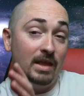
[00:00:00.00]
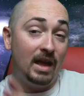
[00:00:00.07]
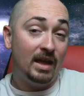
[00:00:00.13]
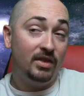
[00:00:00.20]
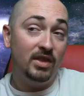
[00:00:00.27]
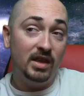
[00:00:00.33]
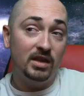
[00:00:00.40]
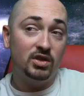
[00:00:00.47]
I
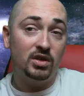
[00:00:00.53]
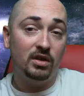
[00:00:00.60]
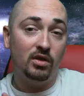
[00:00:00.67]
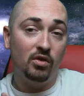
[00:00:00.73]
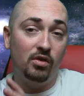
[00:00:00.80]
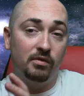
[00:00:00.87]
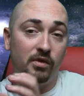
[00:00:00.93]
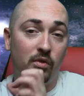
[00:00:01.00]
think it should
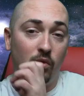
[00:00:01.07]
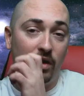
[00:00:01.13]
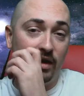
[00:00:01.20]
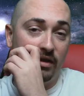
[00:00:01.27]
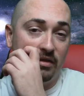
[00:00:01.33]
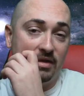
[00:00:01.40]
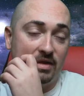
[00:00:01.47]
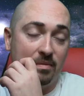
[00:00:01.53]
go over to
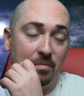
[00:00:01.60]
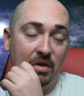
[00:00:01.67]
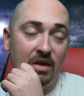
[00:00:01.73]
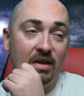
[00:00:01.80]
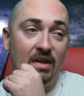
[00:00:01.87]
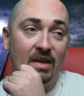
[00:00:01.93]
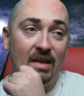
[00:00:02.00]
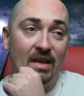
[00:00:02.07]
wireless,
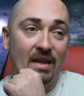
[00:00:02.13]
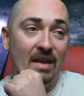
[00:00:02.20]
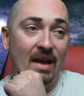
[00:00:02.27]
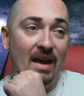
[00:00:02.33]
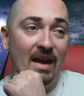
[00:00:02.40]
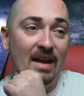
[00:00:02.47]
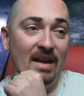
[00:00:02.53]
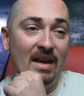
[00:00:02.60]
but
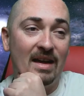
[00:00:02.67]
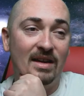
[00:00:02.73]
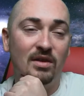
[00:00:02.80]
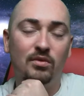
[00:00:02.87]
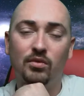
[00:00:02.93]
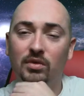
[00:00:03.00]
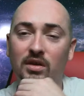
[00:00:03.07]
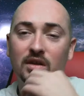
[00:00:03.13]
I
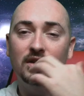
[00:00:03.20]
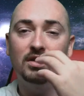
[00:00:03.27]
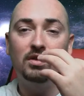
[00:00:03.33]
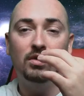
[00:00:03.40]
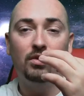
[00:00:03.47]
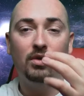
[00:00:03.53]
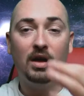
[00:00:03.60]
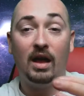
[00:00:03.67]
don't really
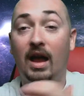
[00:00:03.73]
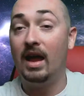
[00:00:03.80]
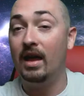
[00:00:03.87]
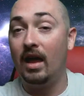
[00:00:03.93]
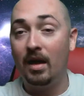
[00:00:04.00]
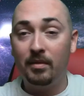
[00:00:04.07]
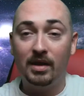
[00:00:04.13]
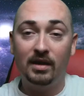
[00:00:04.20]
know.
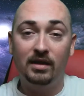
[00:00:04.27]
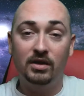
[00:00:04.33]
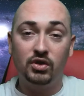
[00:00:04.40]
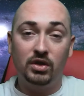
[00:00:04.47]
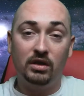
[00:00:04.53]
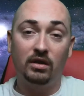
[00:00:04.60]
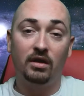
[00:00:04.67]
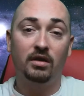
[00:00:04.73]
I'm not an
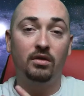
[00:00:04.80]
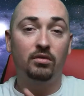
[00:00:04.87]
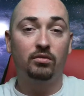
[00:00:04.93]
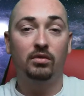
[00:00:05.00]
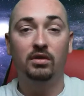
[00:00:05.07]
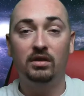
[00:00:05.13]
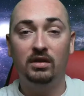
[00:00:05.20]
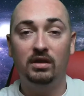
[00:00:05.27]
engineer. I don't
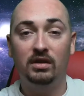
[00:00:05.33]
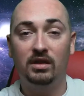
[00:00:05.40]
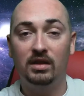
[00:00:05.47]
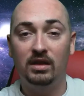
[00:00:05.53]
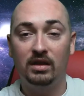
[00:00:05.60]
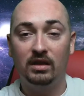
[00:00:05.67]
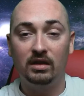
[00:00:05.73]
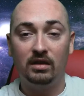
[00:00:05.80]
really
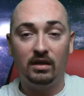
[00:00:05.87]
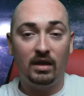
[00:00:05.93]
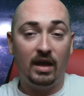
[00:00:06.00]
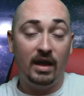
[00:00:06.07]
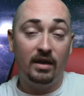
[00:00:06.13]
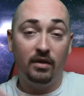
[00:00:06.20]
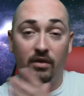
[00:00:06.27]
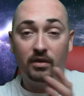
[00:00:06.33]
think, I
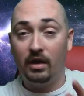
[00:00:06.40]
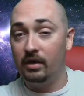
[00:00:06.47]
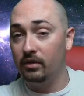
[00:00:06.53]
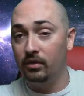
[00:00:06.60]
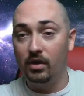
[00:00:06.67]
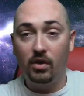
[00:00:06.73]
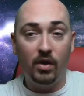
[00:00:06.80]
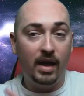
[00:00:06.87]
don't
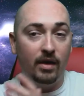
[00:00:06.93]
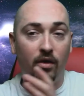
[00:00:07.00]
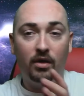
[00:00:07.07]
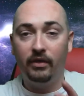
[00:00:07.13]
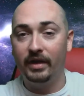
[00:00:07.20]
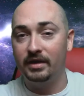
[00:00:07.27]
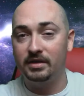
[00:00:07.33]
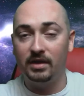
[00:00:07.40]
know how all
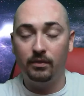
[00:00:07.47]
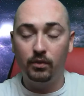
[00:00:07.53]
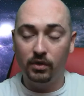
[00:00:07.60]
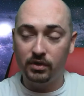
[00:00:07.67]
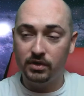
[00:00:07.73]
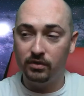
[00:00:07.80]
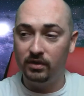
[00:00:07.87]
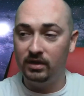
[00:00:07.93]
that stuff
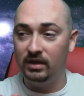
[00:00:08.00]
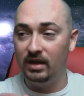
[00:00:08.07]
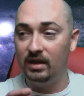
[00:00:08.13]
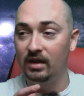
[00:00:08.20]
works or anything.